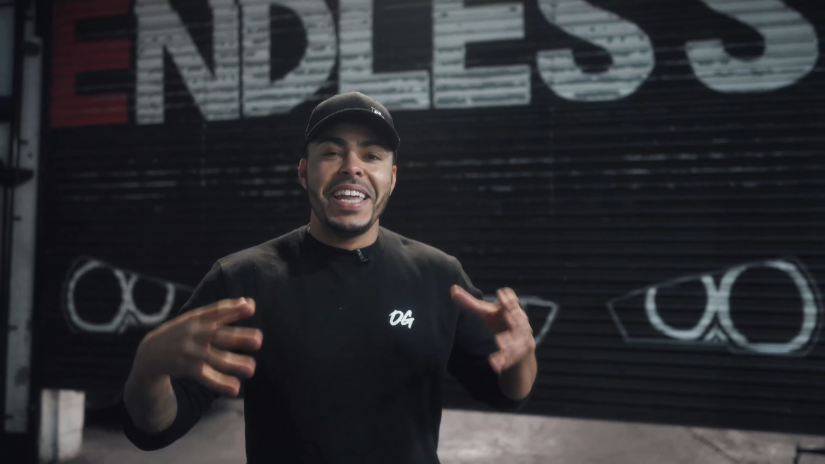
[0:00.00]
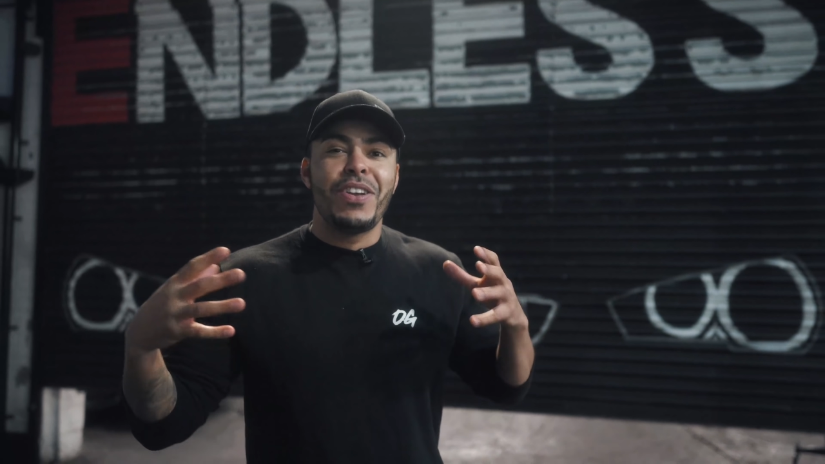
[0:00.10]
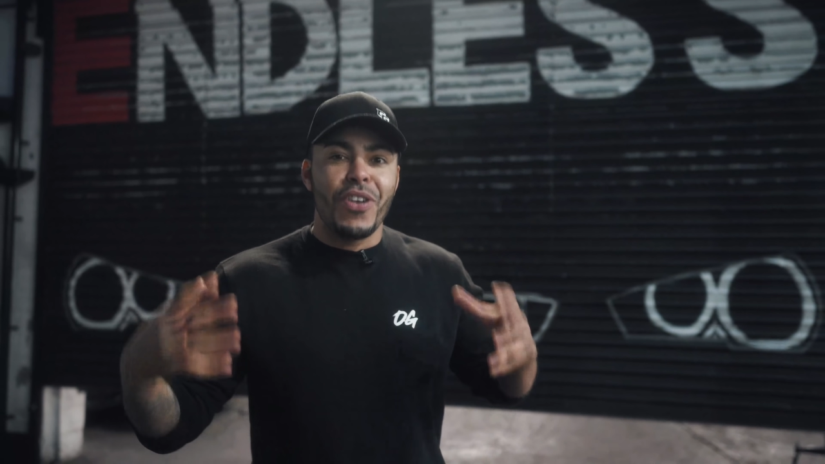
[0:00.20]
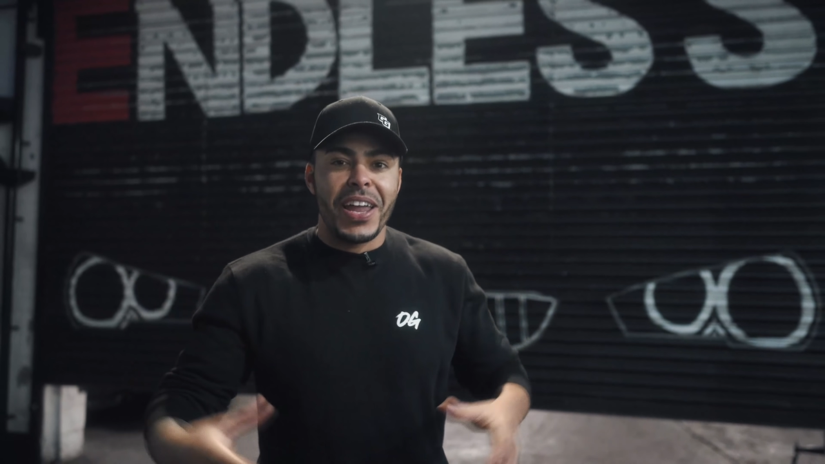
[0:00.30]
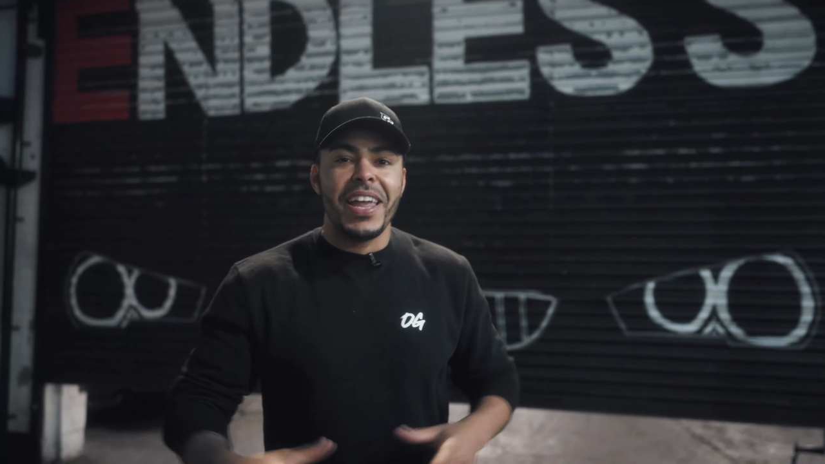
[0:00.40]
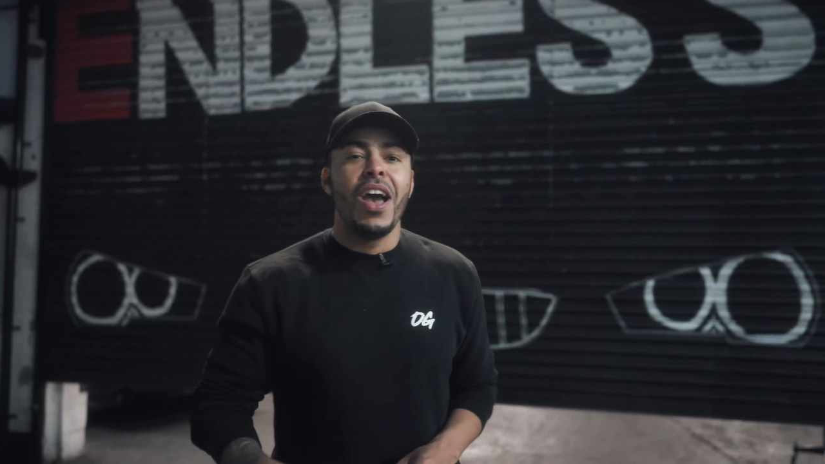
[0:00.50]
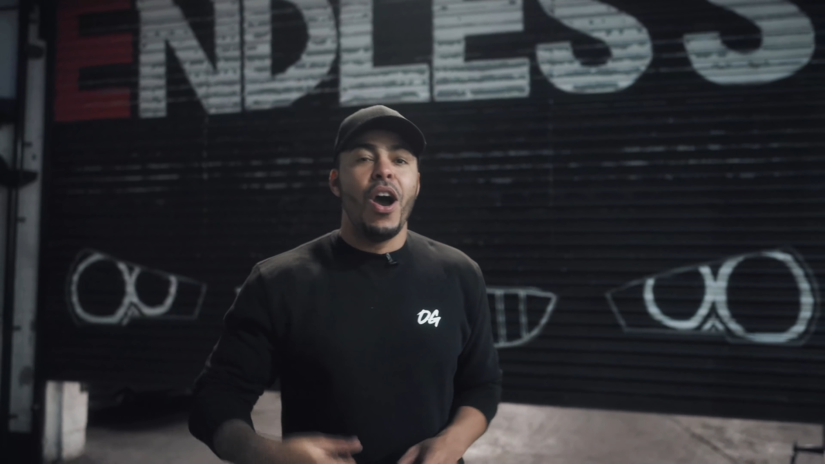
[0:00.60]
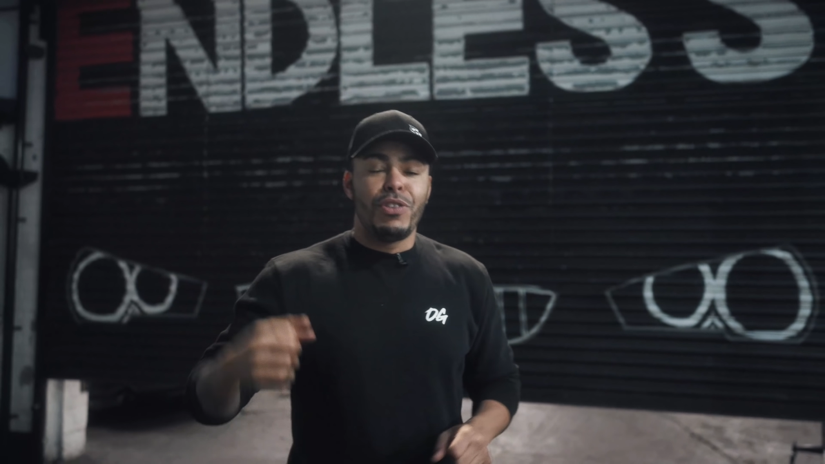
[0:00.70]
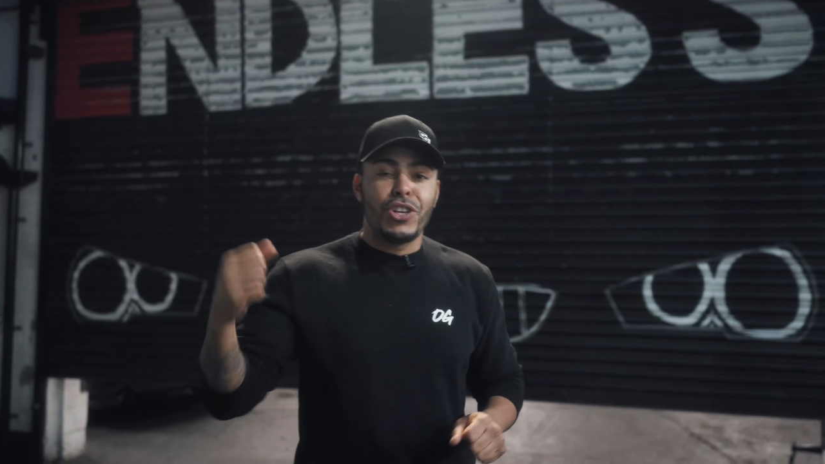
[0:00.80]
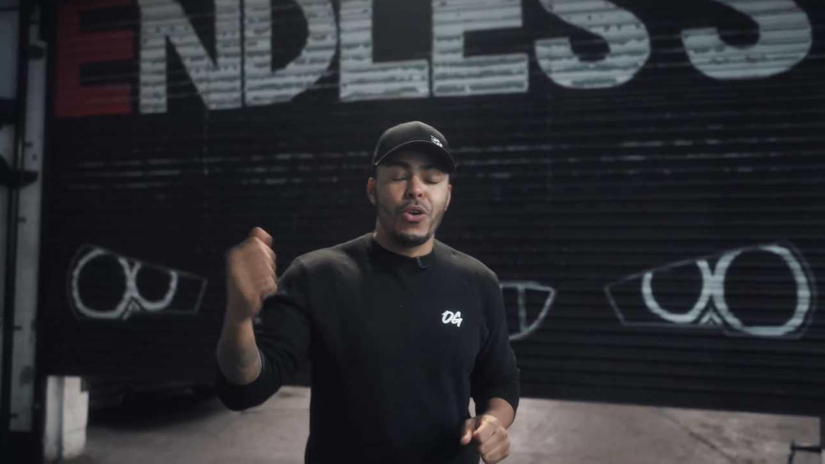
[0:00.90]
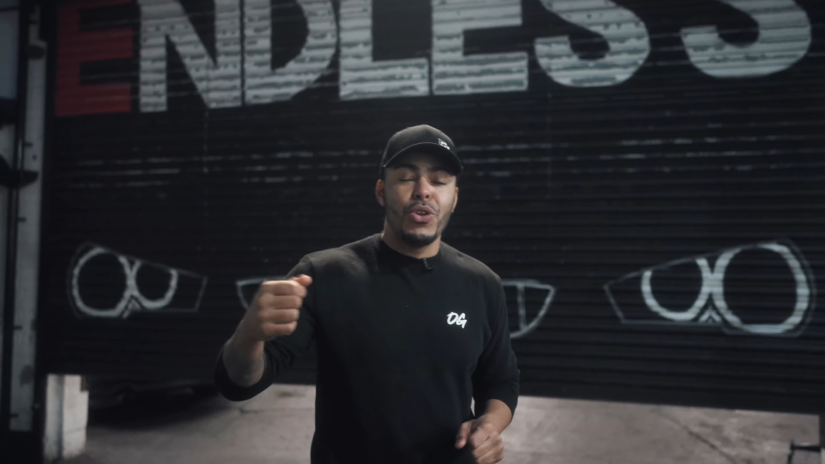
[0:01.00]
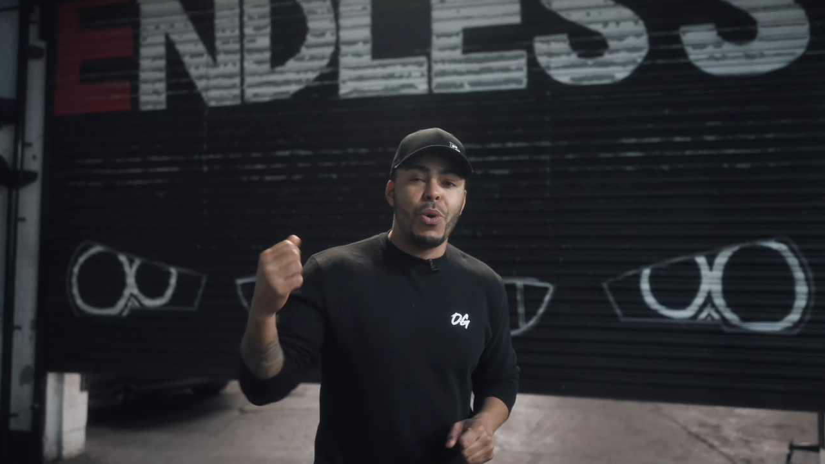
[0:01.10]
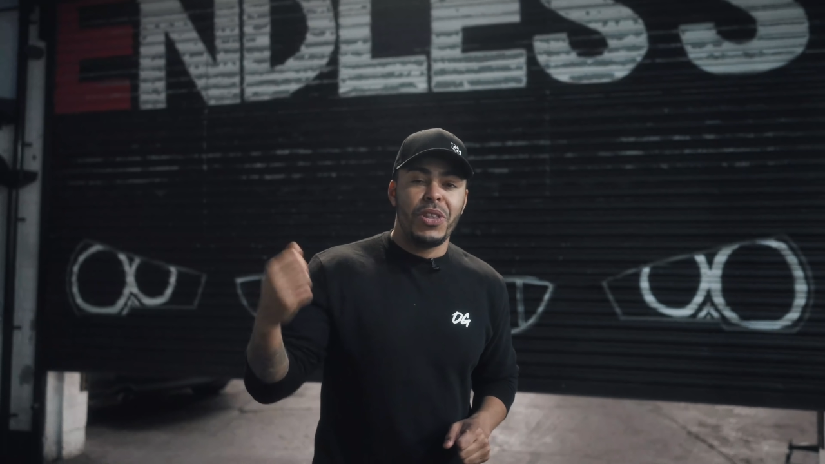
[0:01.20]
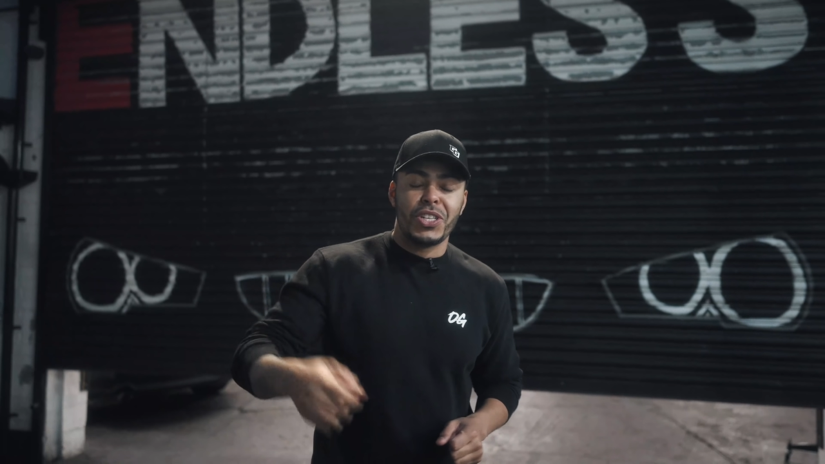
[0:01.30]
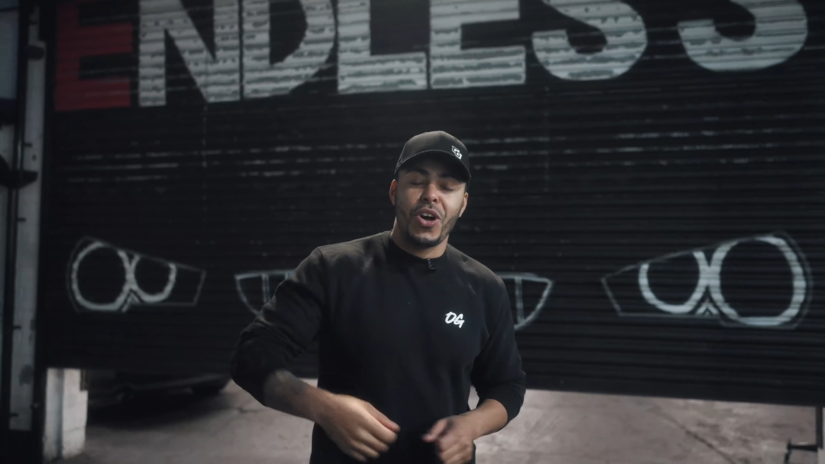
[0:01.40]
gritty of showing you what
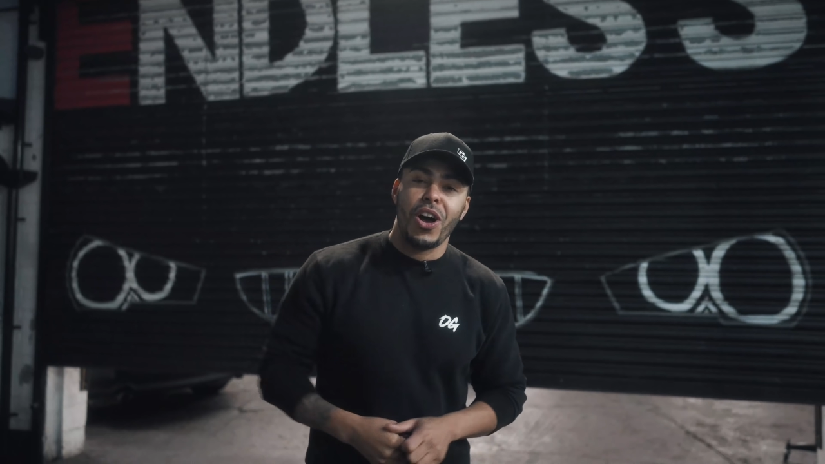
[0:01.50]
this car